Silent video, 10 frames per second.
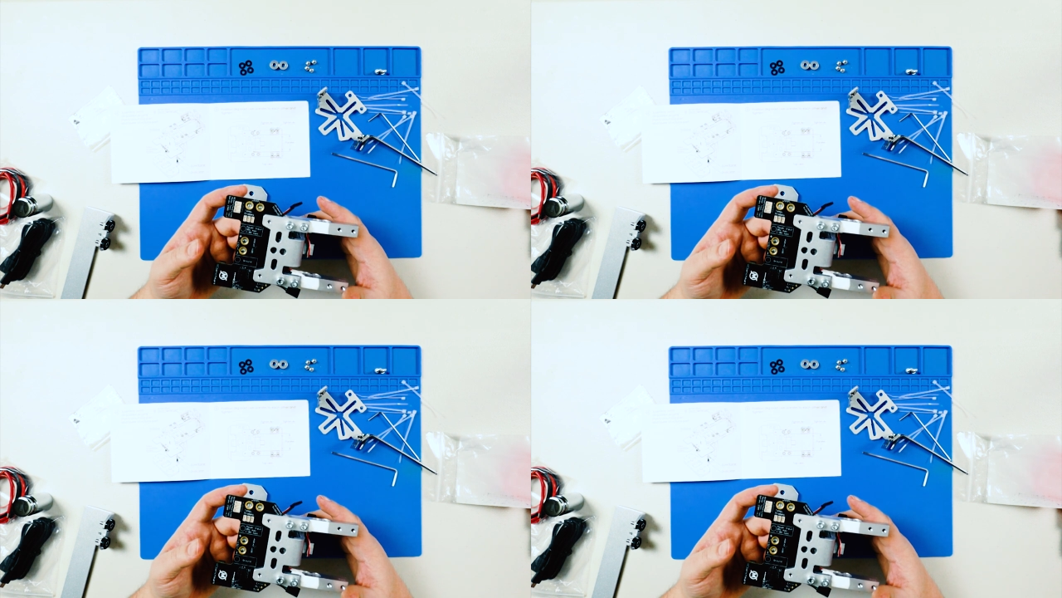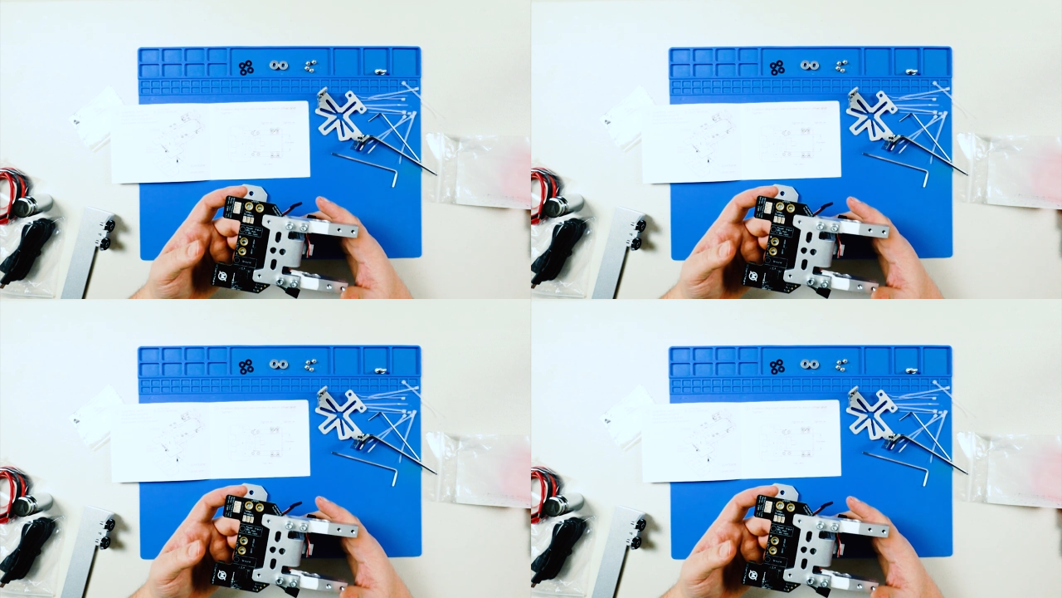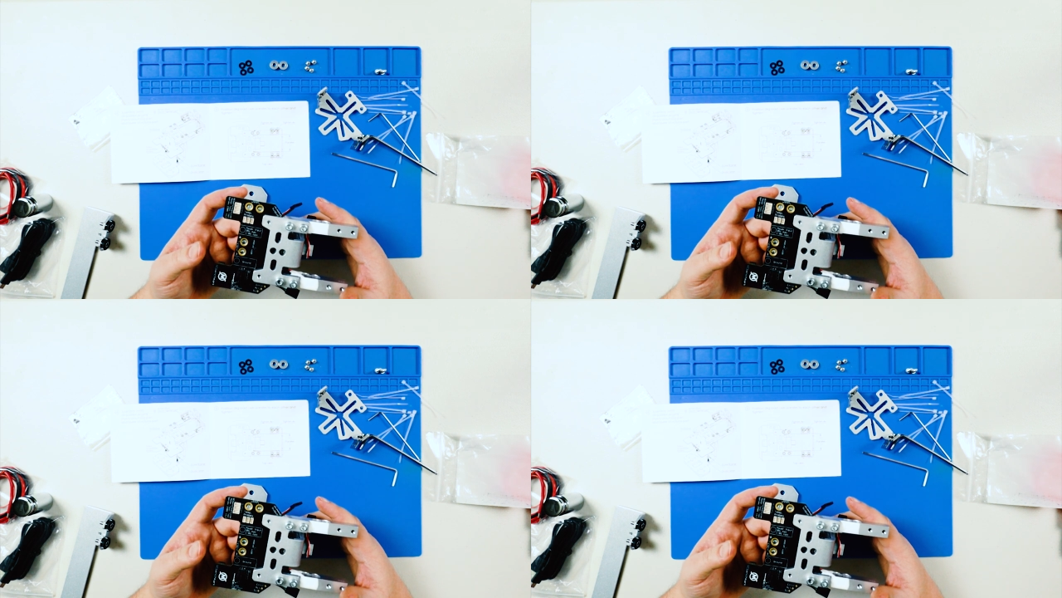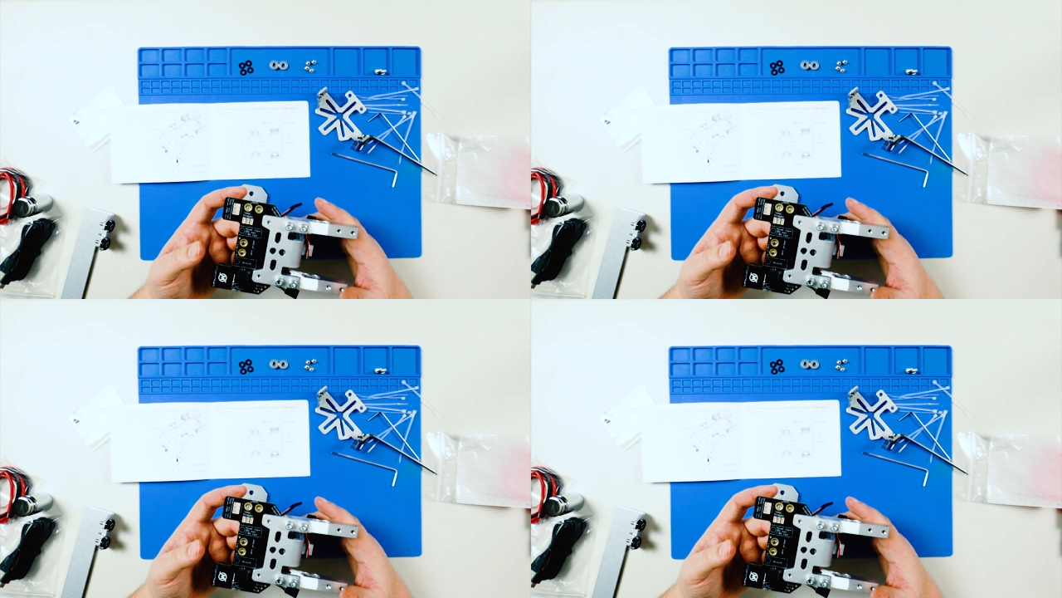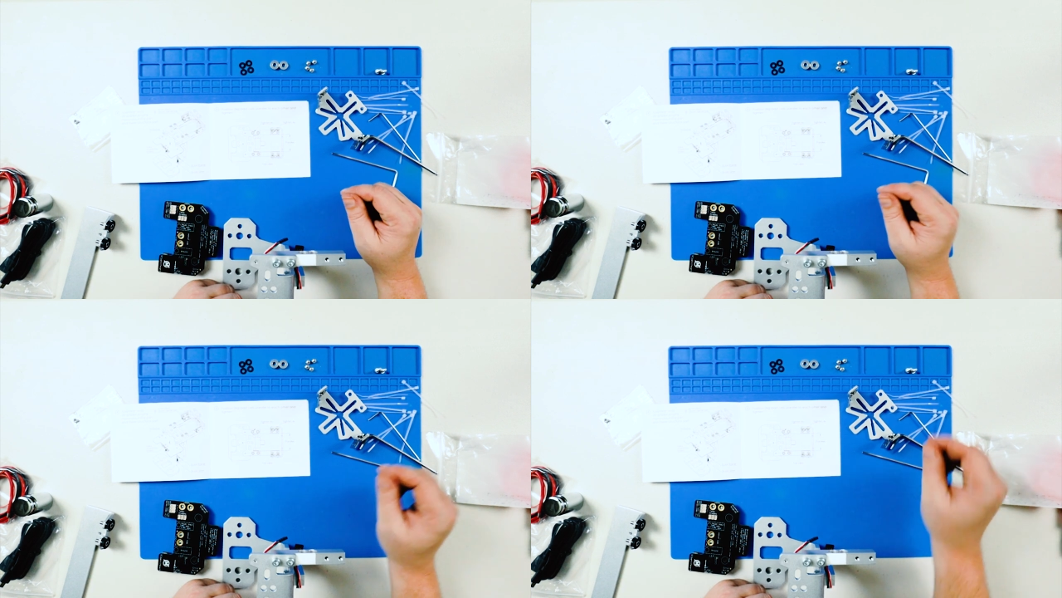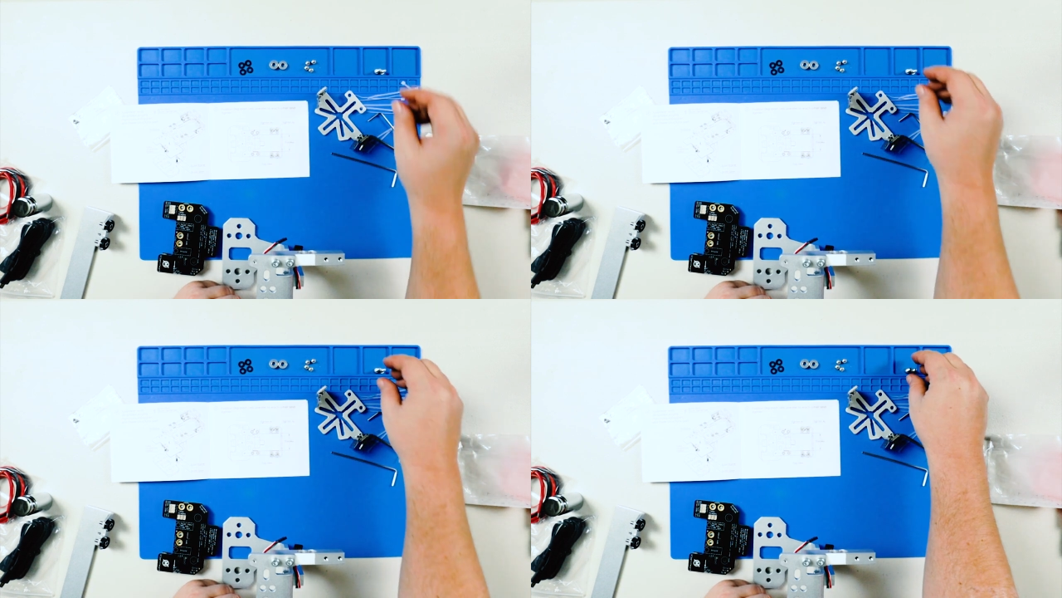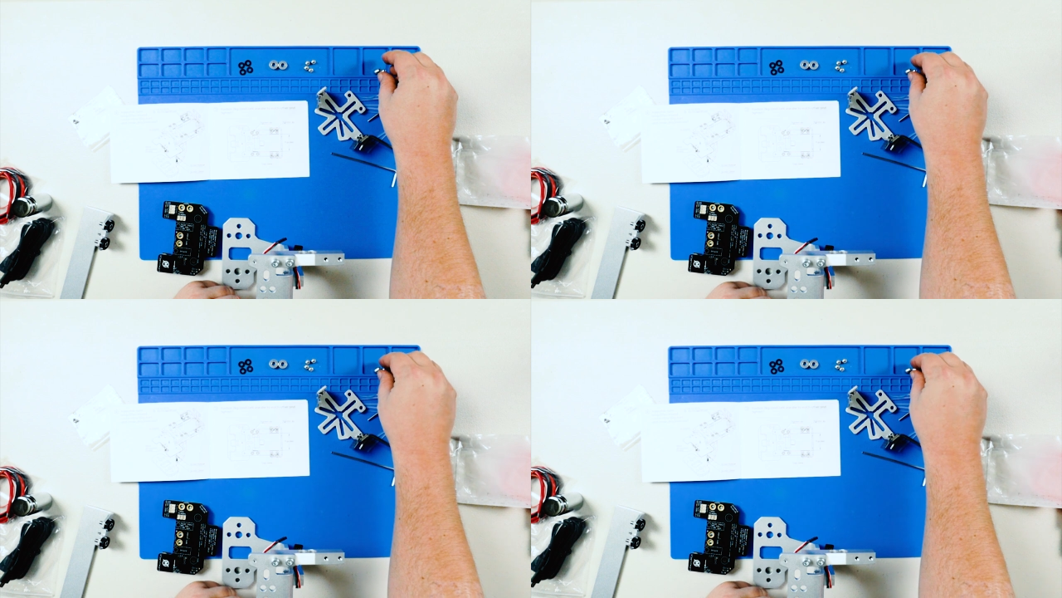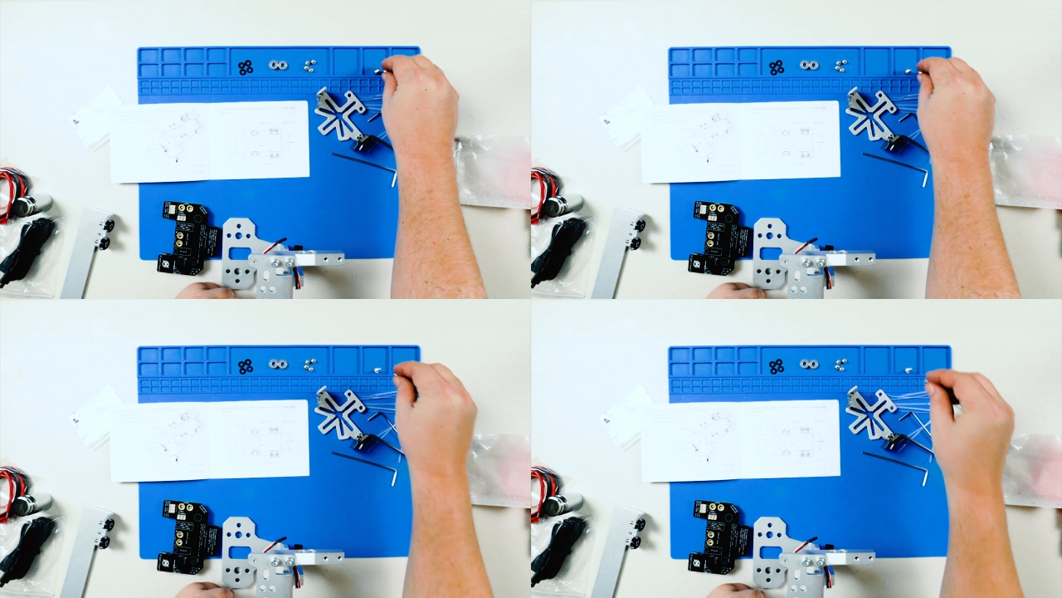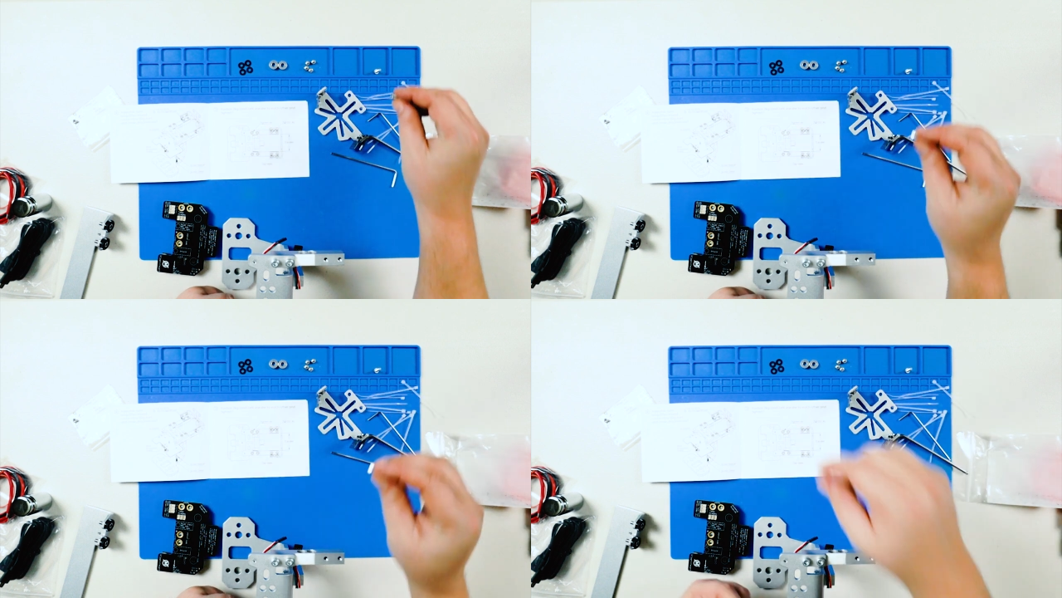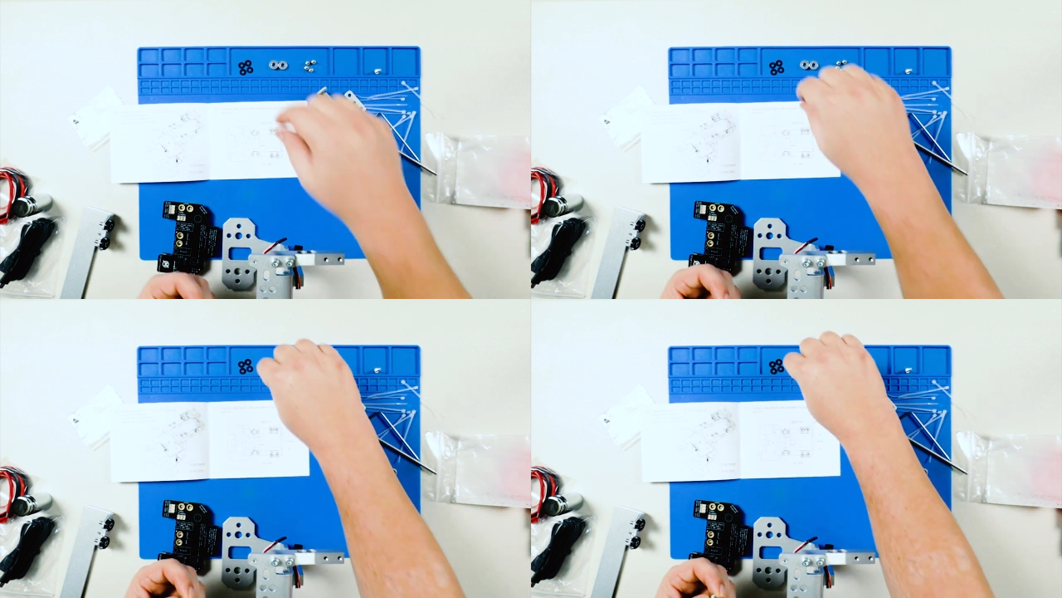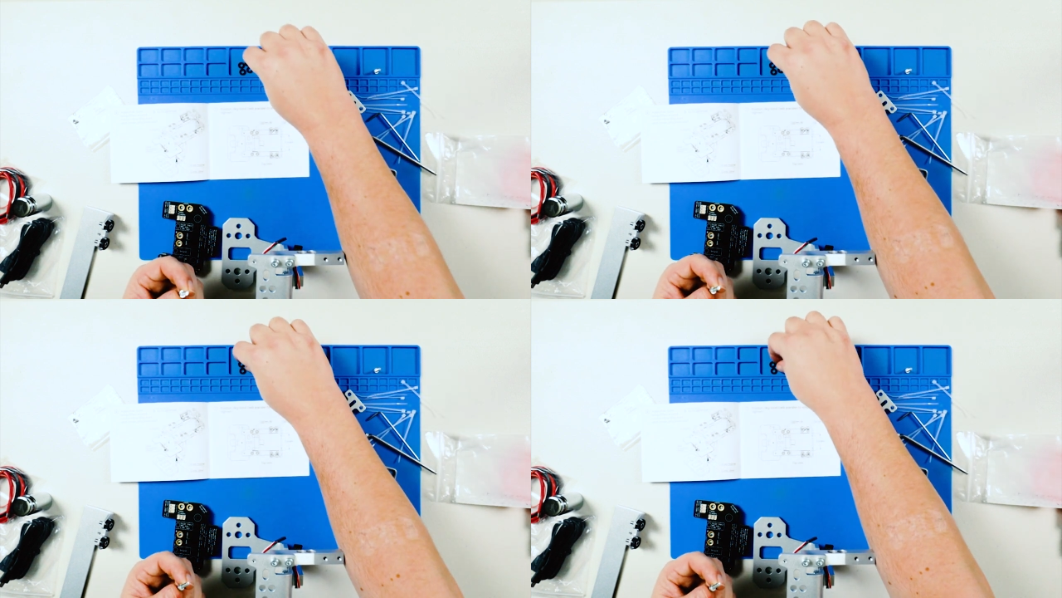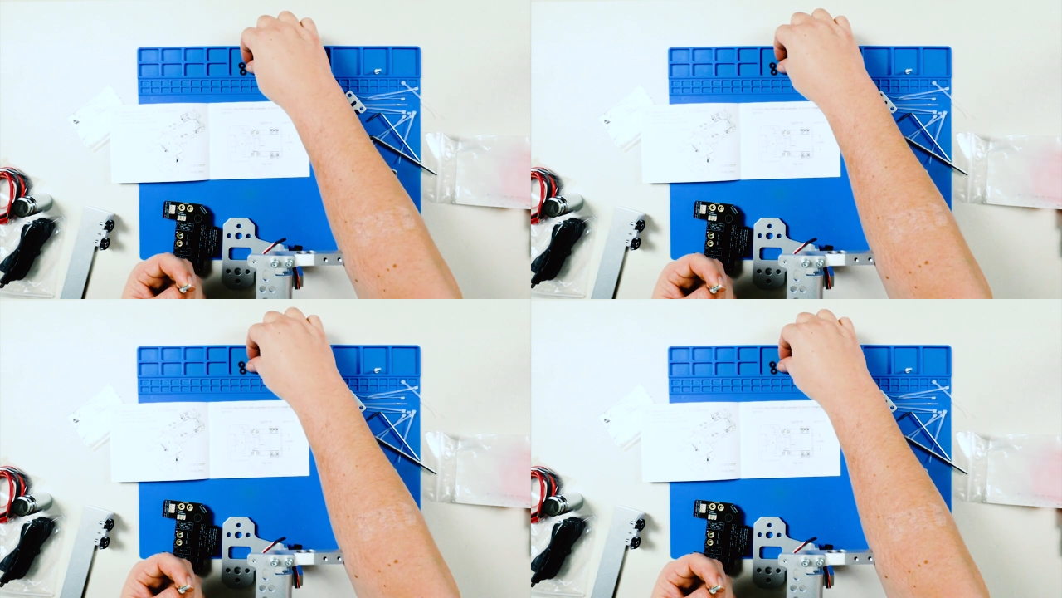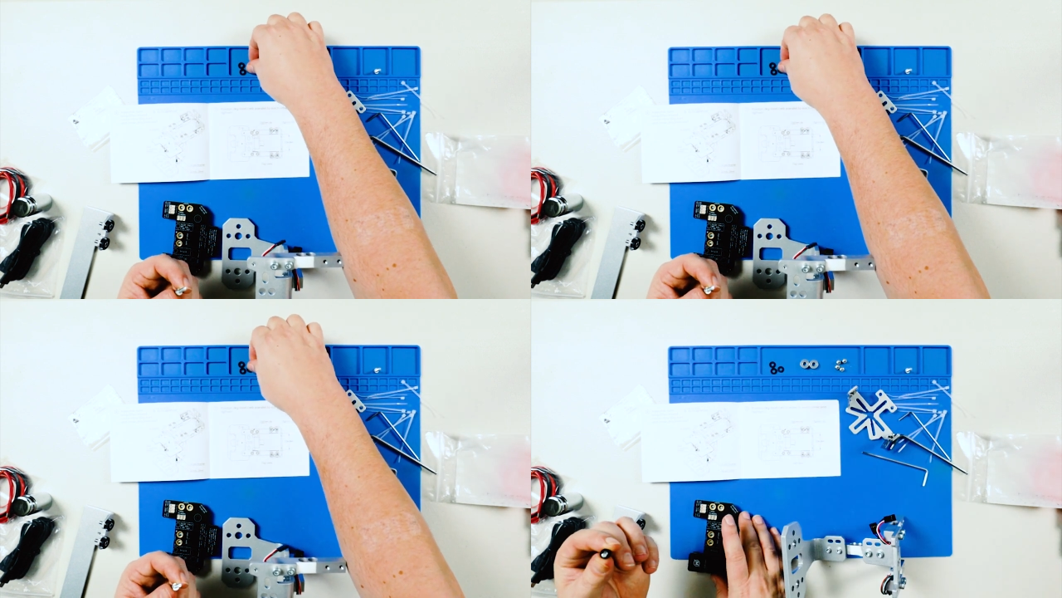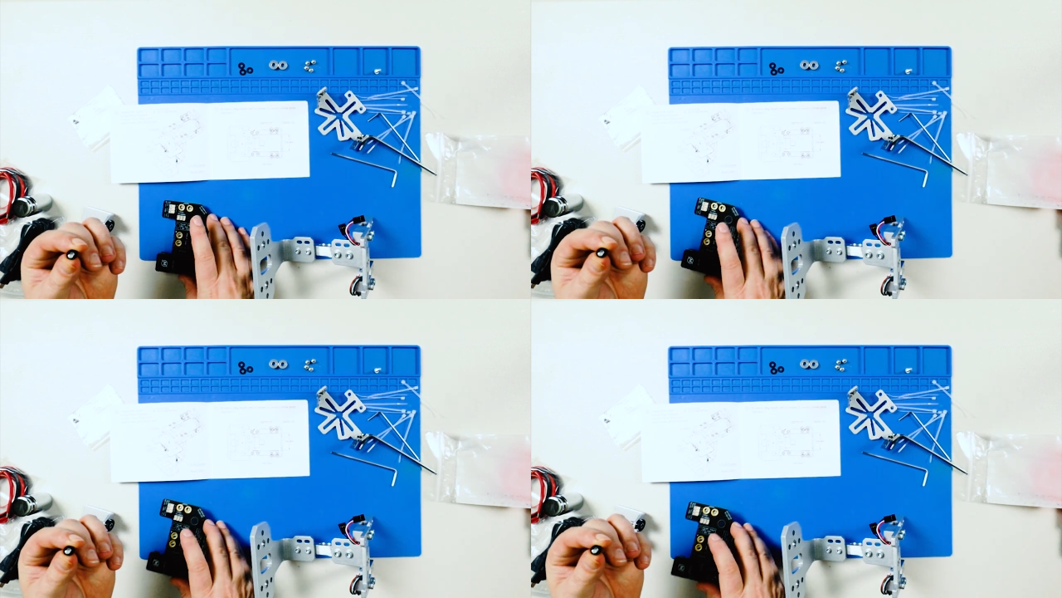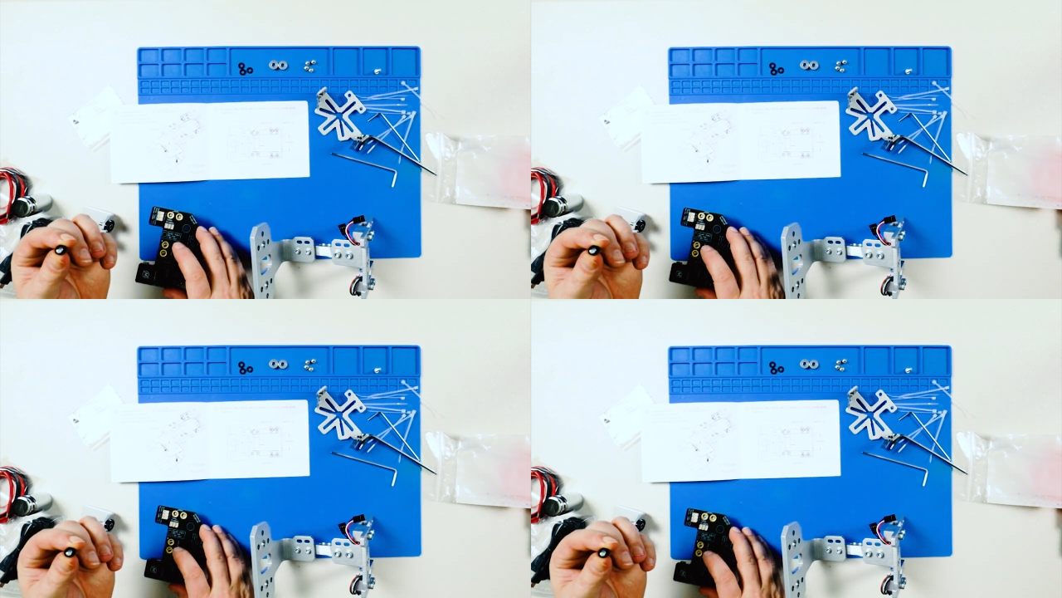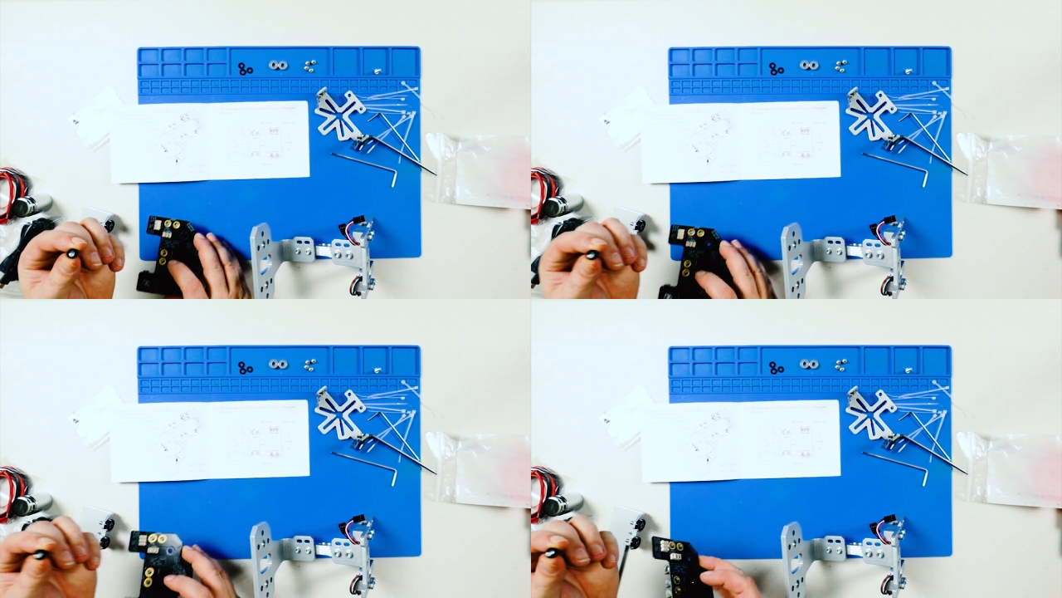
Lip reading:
No face is visible, so there are no lips to read.